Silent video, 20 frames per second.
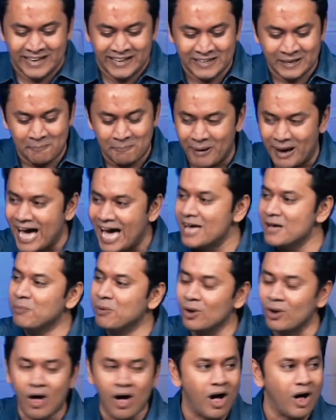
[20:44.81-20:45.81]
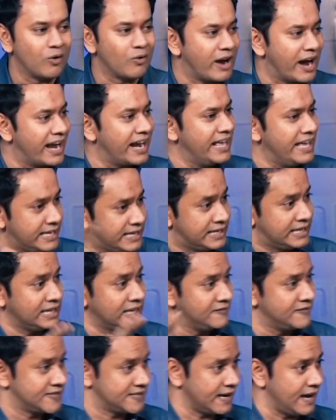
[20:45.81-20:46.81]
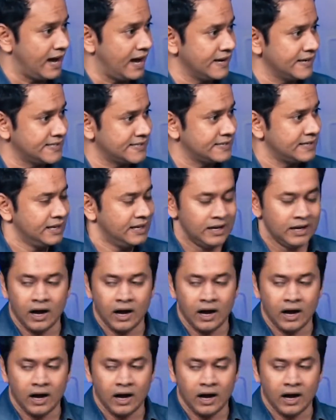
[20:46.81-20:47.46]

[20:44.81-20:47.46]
The Bible already gives us